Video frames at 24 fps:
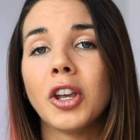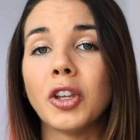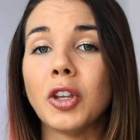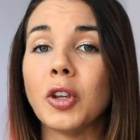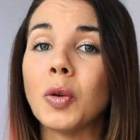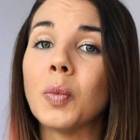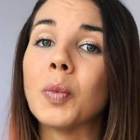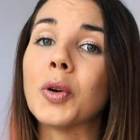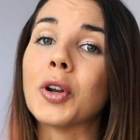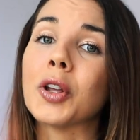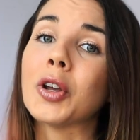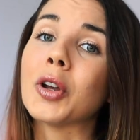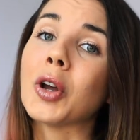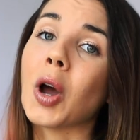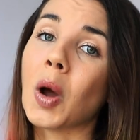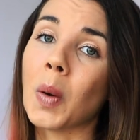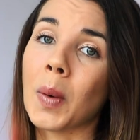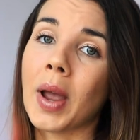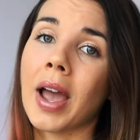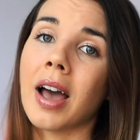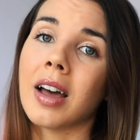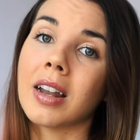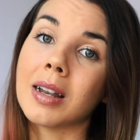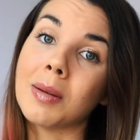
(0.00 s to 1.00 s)
you want to
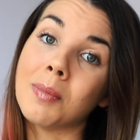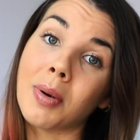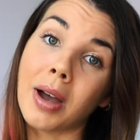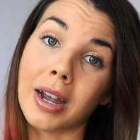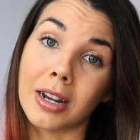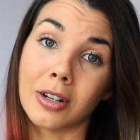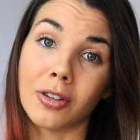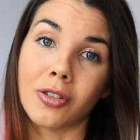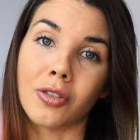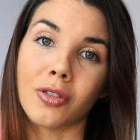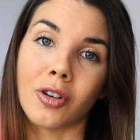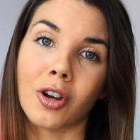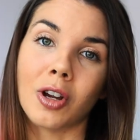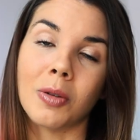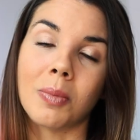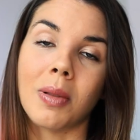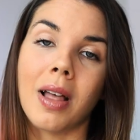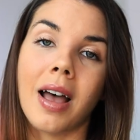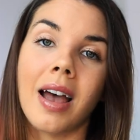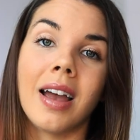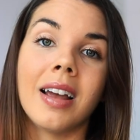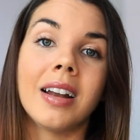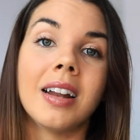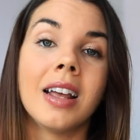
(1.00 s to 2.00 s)
go out and buy a strobe
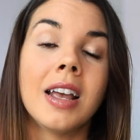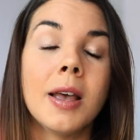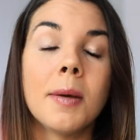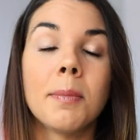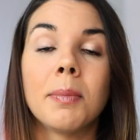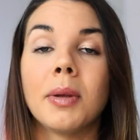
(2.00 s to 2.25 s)
light.